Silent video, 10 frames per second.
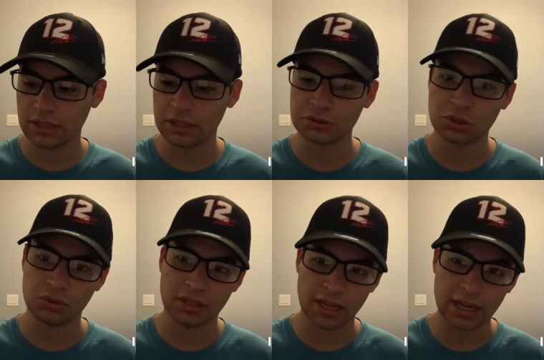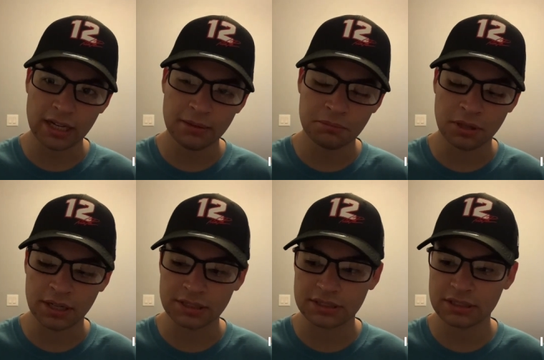It was okay,
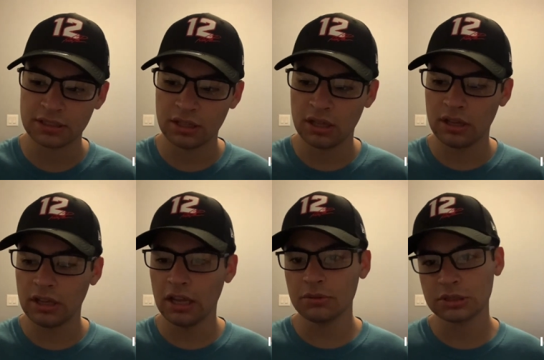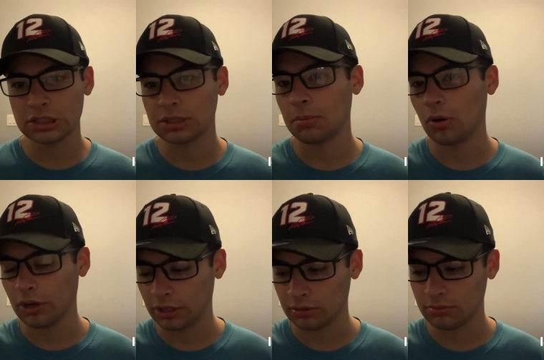but it was
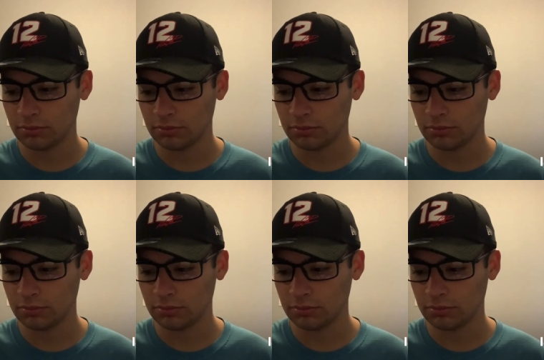disappointing.